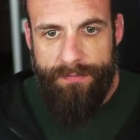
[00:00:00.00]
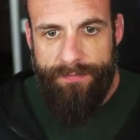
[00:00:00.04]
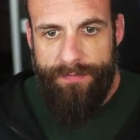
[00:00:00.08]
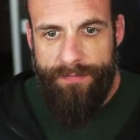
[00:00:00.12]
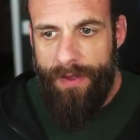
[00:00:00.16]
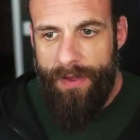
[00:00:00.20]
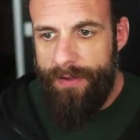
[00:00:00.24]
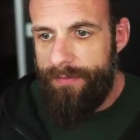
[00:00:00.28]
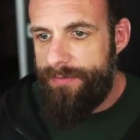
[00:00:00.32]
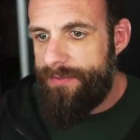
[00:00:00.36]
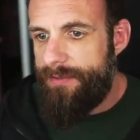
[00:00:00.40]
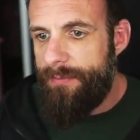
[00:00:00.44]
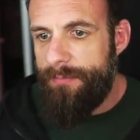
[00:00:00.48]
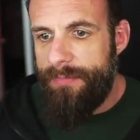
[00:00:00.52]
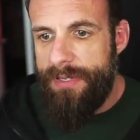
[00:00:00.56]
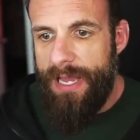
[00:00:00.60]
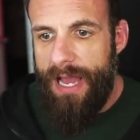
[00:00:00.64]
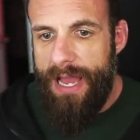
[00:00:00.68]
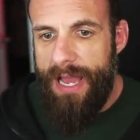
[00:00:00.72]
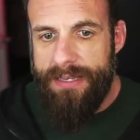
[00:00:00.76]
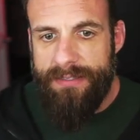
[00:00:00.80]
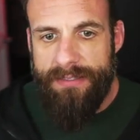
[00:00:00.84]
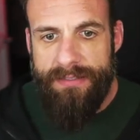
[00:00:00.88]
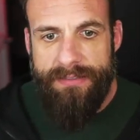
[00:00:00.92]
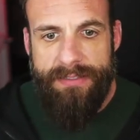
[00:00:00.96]
If some
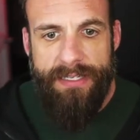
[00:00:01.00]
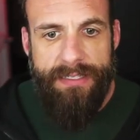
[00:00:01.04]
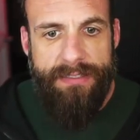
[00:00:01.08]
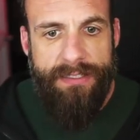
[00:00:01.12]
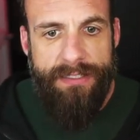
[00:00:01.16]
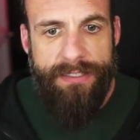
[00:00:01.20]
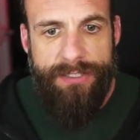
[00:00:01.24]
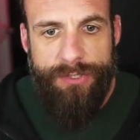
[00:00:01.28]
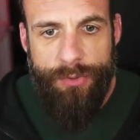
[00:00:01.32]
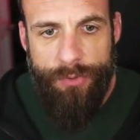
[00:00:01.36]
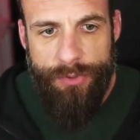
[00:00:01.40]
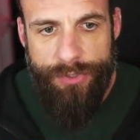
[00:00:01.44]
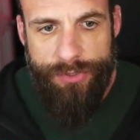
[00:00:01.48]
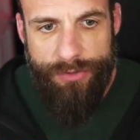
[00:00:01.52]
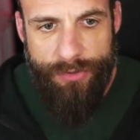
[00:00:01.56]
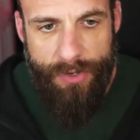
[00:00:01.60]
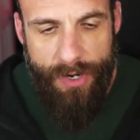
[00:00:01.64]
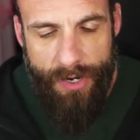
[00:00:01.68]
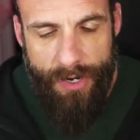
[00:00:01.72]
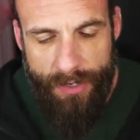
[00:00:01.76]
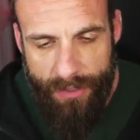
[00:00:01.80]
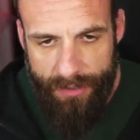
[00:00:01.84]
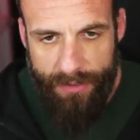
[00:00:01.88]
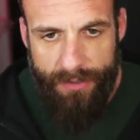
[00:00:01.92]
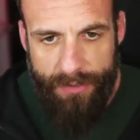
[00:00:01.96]
guy is addicted to a
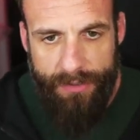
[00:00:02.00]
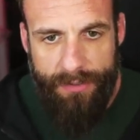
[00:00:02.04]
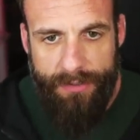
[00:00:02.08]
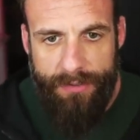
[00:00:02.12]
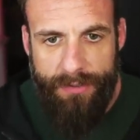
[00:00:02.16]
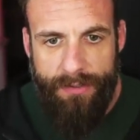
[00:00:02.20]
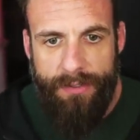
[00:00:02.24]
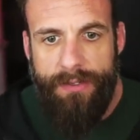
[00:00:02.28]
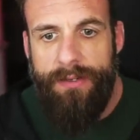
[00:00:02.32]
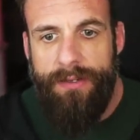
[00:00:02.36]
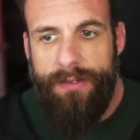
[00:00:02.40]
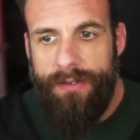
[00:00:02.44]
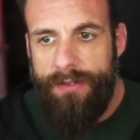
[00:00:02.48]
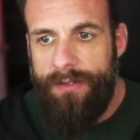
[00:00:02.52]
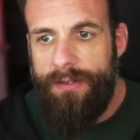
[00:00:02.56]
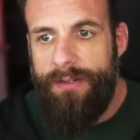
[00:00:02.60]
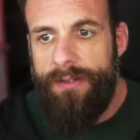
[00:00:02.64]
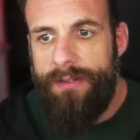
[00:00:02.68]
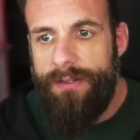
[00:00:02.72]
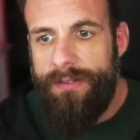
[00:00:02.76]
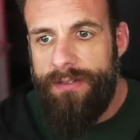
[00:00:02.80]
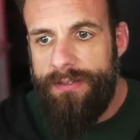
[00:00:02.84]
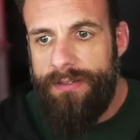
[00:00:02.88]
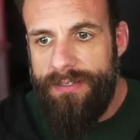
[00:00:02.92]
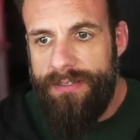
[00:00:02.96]
drug,
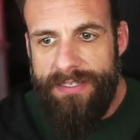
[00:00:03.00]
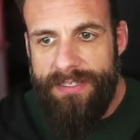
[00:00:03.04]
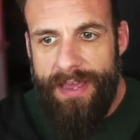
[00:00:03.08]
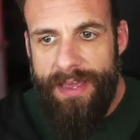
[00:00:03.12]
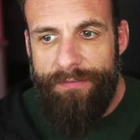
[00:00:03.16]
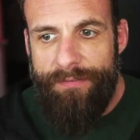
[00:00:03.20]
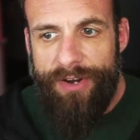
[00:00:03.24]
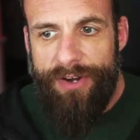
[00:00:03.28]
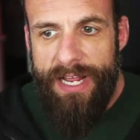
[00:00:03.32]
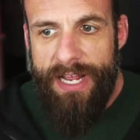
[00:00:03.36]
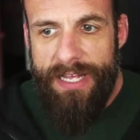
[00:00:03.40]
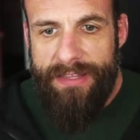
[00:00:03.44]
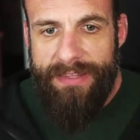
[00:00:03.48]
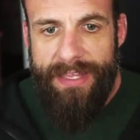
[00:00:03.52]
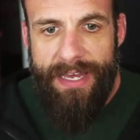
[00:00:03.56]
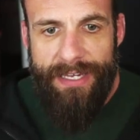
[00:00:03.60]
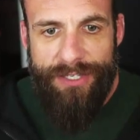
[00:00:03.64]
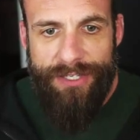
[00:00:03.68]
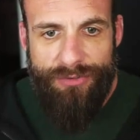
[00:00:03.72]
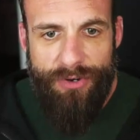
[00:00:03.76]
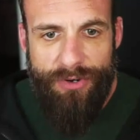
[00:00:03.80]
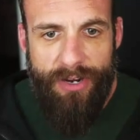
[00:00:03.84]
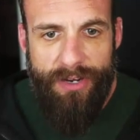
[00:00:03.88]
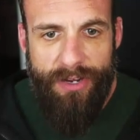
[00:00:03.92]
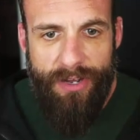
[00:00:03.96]
does he ever hit that
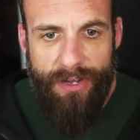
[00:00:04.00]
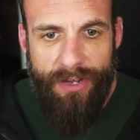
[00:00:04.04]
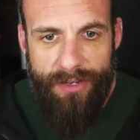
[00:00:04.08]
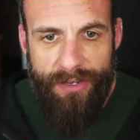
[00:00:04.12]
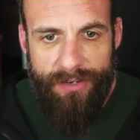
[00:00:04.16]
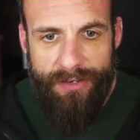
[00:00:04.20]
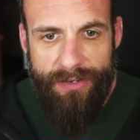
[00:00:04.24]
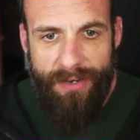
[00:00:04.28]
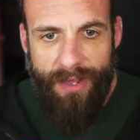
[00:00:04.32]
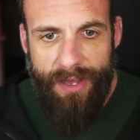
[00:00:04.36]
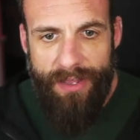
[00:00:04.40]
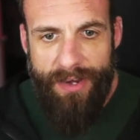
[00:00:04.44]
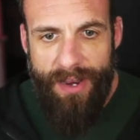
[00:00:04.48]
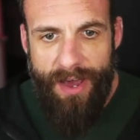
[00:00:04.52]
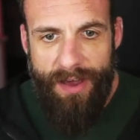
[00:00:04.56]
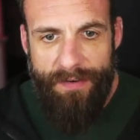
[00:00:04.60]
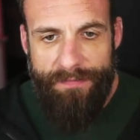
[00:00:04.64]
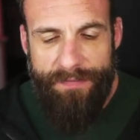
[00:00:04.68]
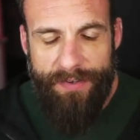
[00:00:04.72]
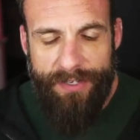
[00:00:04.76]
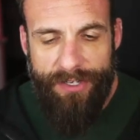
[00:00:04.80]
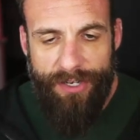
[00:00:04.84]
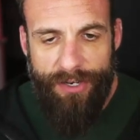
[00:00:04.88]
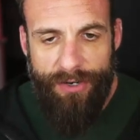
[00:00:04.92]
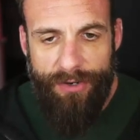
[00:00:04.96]
drug
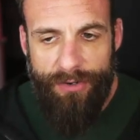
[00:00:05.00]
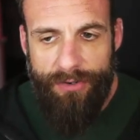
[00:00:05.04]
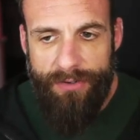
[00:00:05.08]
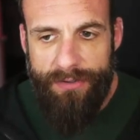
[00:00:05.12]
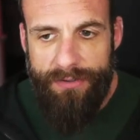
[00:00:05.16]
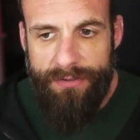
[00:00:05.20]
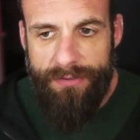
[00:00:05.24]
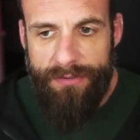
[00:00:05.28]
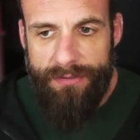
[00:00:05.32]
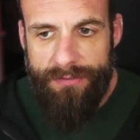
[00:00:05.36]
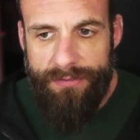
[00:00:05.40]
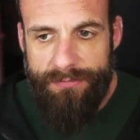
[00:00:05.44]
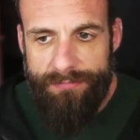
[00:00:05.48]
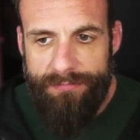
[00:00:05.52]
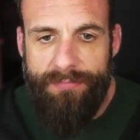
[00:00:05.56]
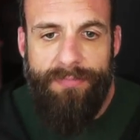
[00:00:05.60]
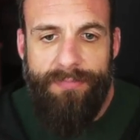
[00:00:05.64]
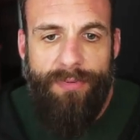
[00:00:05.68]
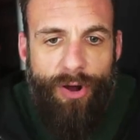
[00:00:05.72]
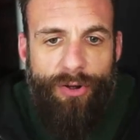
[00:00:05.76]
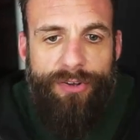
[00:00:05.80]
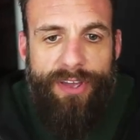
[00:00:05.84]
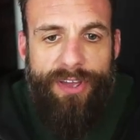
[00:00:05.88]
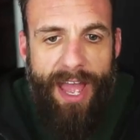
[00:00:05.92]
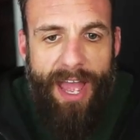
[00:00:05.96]
enough and go,
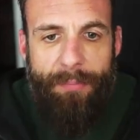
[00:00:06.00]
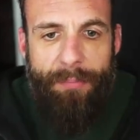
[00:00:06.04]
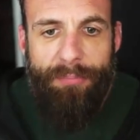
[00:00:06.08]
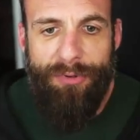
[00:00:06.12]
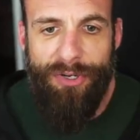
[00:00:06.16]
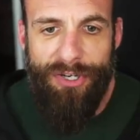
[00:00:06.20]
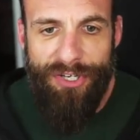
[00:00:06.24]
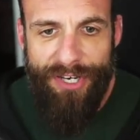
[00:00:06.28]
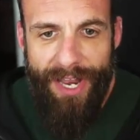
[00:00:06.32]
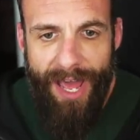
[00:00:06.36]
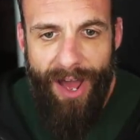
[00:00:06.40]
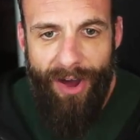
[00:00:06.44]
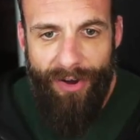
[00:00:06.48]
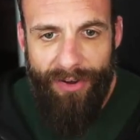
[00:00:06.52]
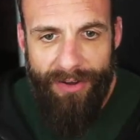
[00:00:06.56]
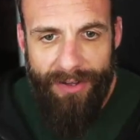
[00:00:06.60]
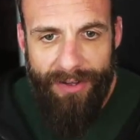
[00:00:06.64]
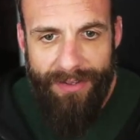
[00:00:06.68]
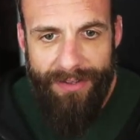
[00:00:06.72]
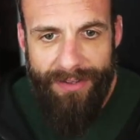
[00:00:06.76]
okay, I'm good now?